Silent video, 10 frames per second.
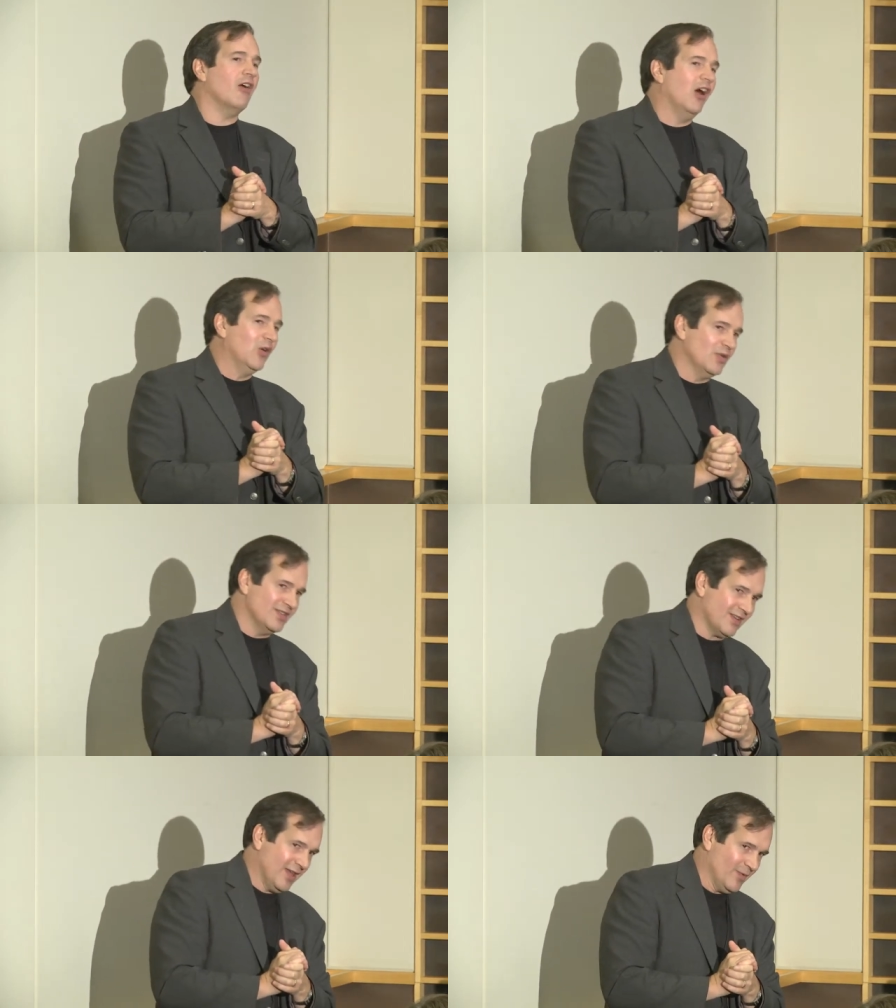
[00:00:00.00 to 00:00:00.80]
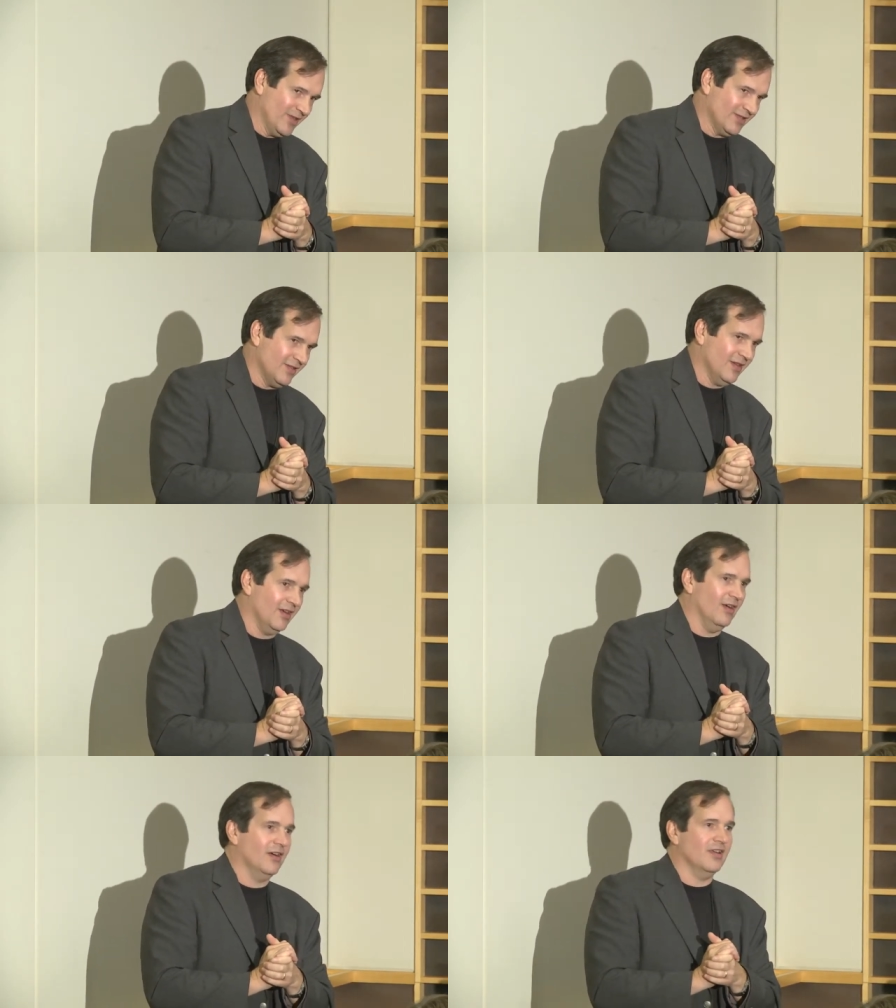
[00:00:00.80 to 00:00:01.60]
always schemas
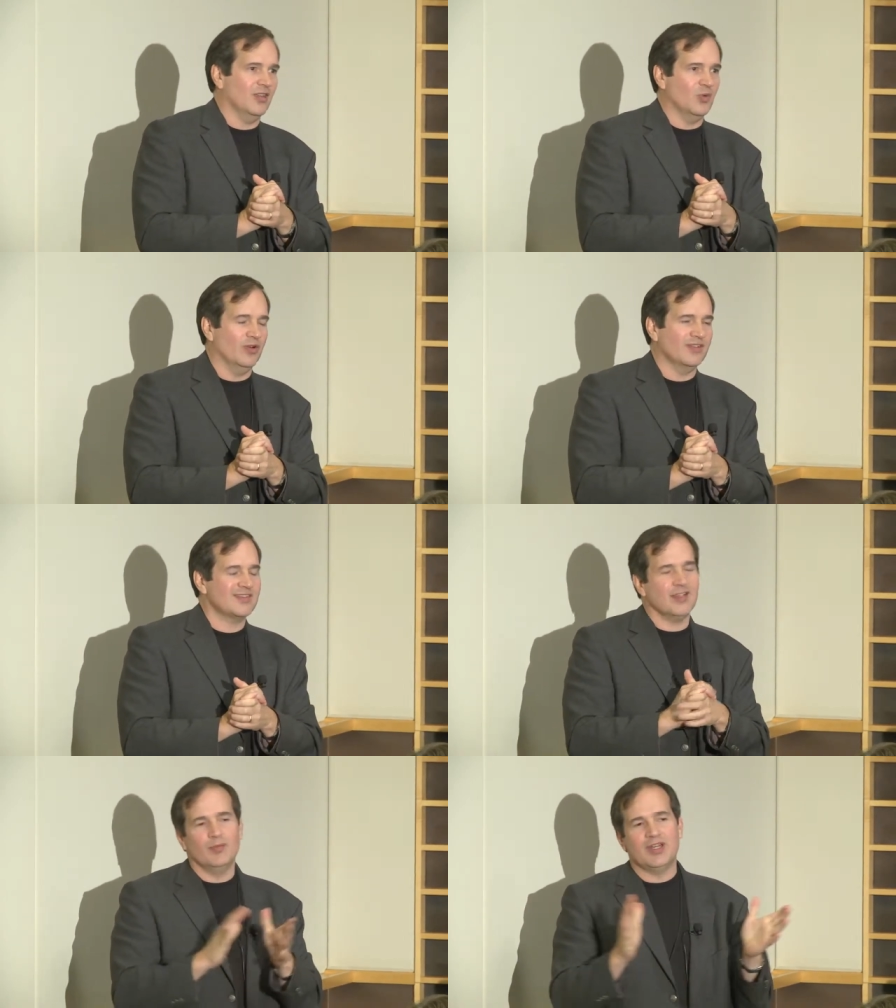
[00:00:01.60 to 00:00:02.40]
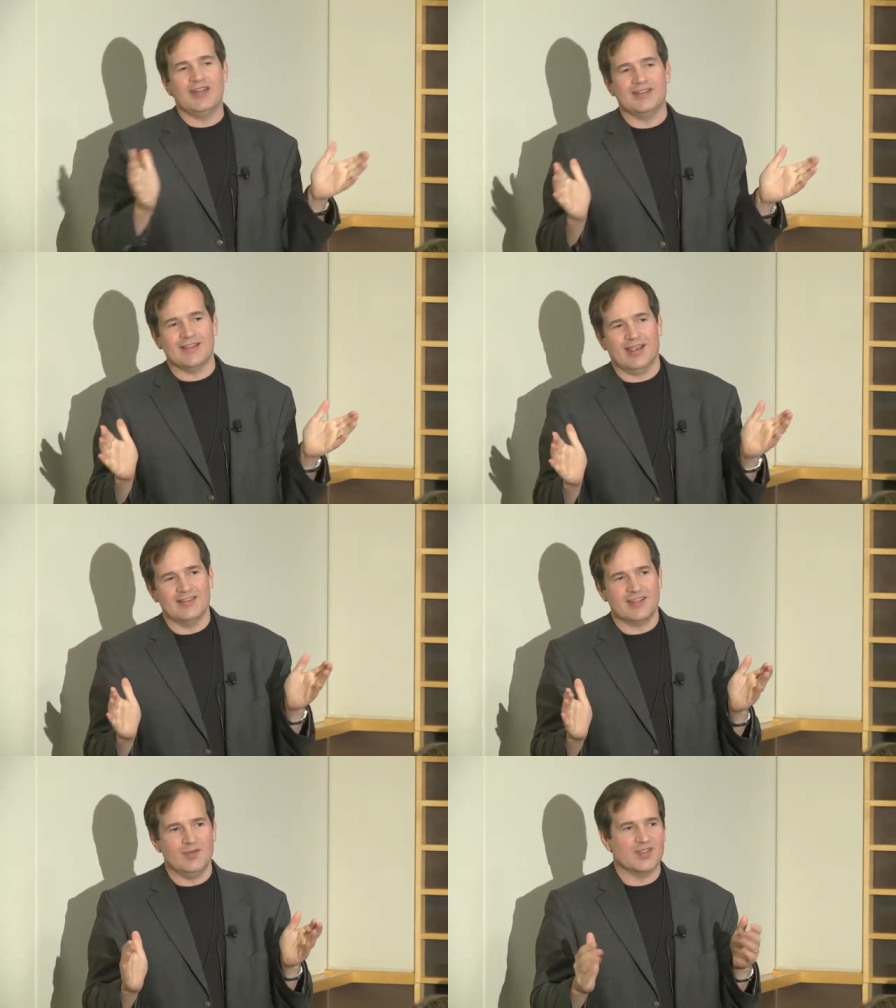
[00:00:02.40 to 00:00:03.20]
in the world. Somebody
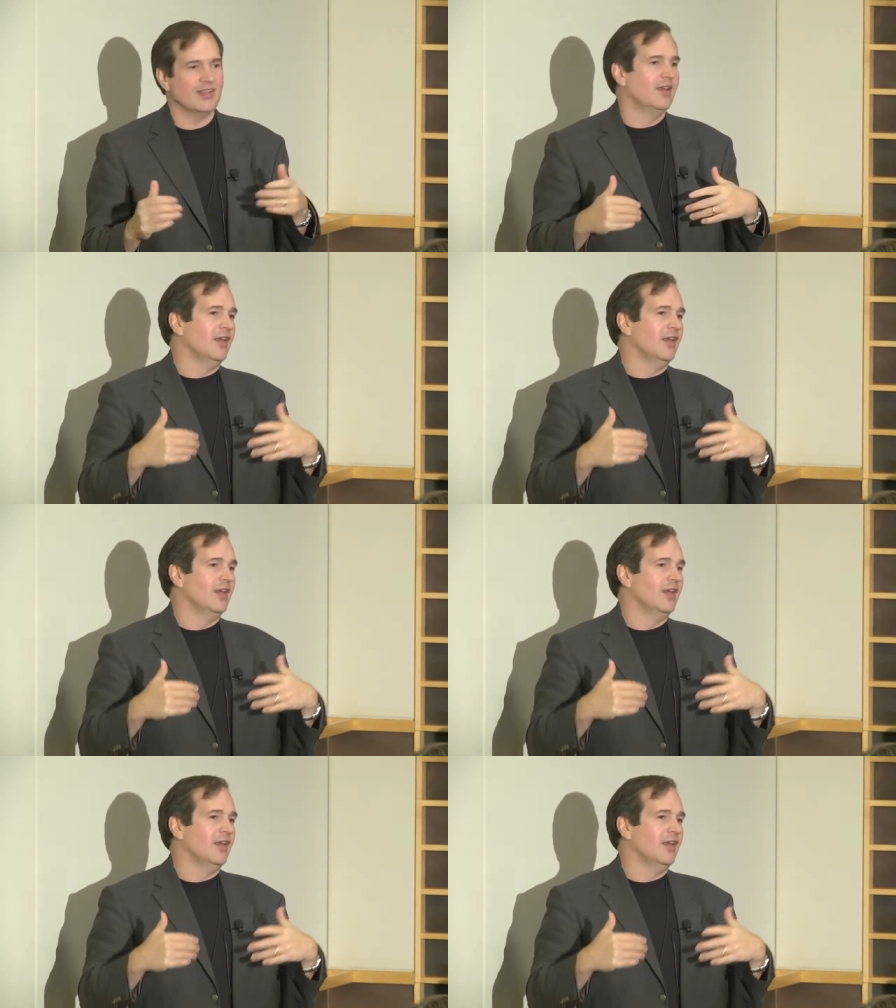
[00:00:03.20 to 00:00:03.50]
designs schemas.